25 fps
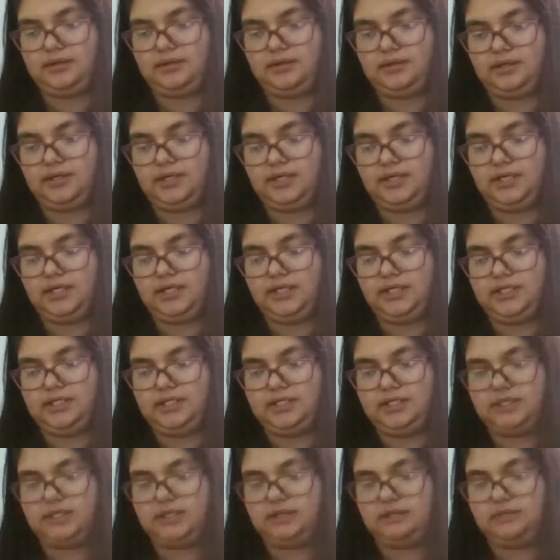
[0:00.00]
Guys,
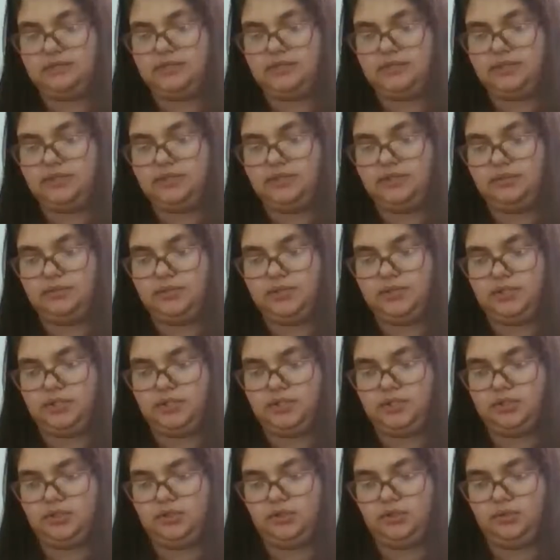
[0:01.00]
I'm gonna do something
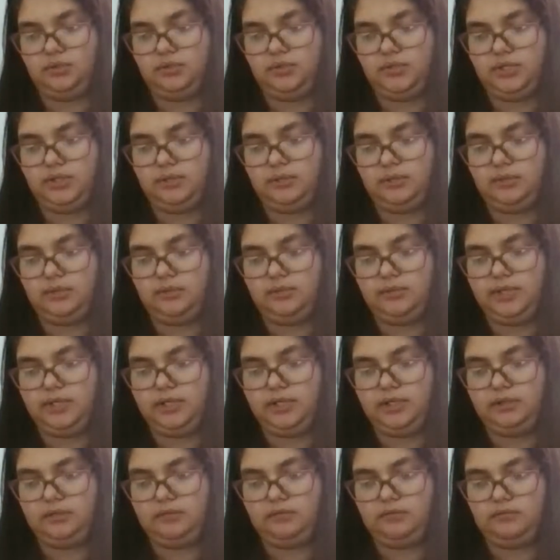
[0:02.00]
stupid and I'm gonna
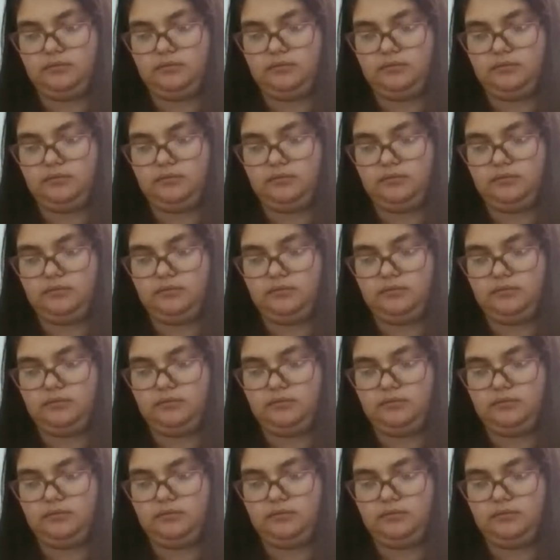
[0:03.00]
make.